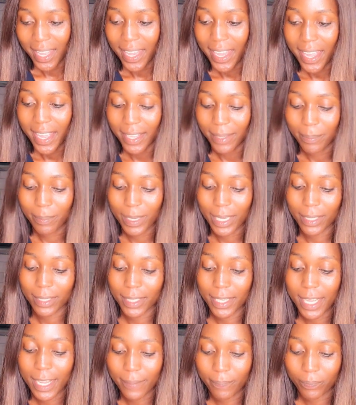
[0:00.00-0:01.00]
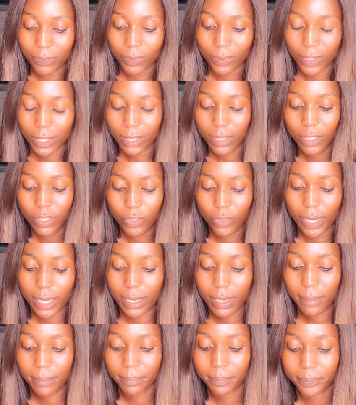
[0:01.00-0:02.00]
Yeah, but yeah, this is
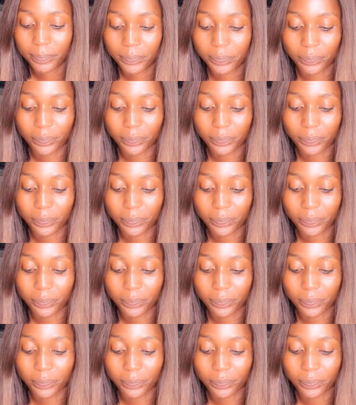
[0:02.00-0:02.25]
ready.